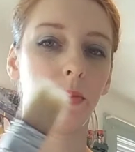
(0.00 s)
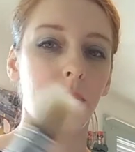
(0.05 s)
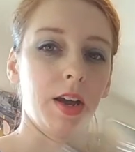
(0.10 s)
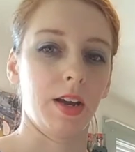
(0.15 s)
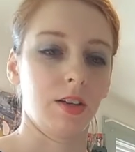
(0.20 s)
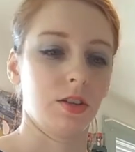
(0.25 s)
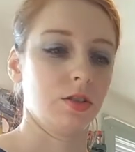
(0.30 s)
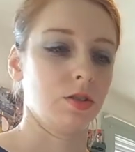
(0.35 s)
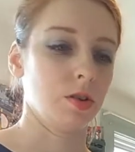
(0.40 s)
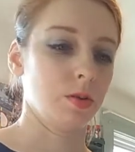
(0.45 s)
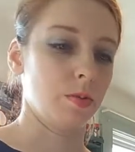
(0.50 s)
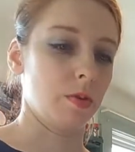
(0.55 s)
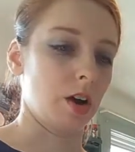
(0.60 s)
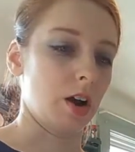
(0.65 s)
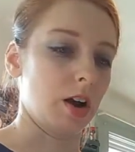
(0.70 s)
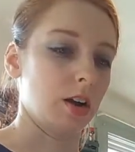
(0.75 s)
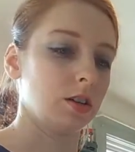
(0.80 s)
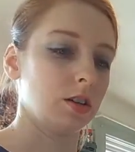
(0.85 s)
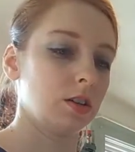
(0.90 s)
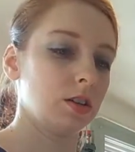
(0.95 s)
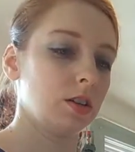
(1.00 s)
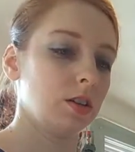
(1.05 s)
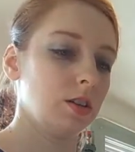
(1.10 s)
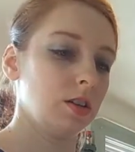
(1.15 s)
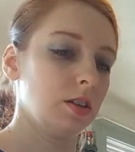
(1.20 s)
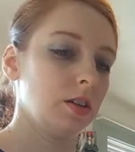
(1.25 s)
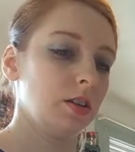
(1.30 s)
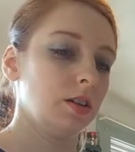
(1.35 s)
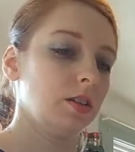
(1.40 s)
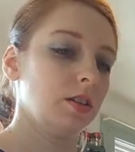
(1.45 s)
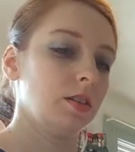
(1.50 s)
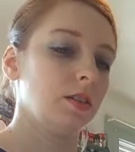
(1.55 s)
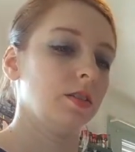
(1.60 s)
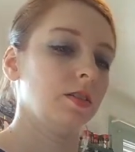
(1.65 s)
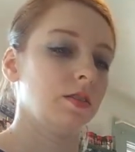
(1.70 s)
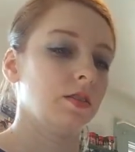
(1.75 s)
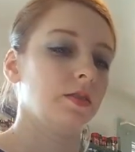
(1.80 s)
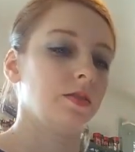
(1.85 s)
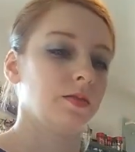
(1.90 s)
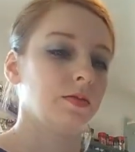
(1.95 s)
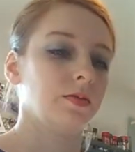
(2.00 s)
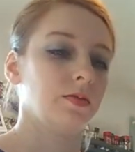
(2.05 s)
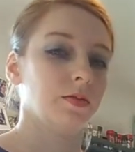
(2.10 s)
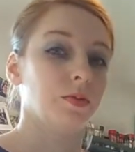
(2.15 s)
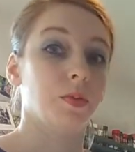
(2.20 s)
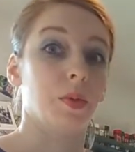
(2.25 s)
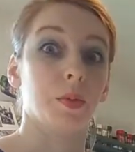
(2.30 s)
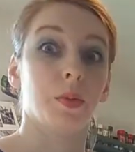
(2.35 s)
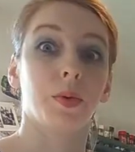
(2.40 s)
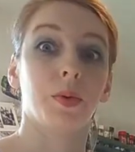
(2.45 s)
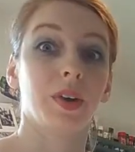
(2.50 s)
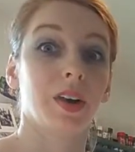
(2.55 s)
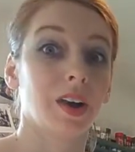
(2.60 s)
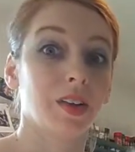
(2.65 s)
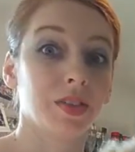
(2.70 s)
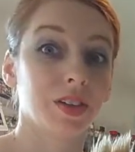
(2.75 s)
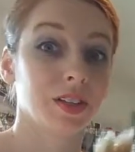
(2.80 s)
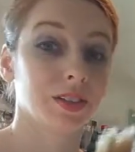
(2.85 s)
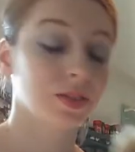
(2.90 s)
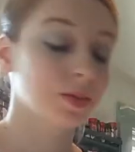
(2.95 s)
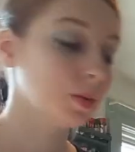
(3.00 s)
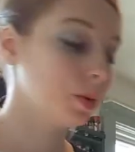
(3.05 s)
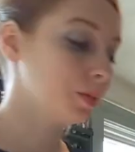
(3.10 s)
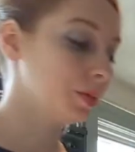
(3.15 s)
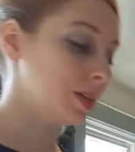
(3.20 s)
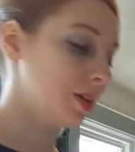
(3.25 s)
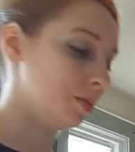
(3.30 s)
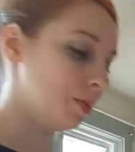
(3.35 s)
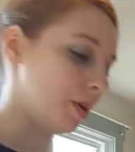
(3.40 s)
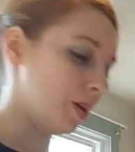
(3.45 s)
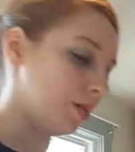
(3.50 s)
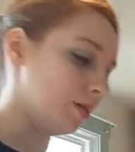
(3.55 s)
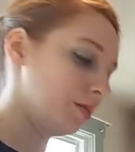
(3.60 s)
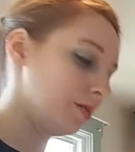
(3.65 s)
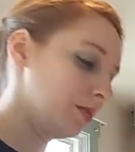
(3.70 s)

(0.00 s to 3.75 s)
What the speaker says: pastry brush. Remember, we got these from Home Depot.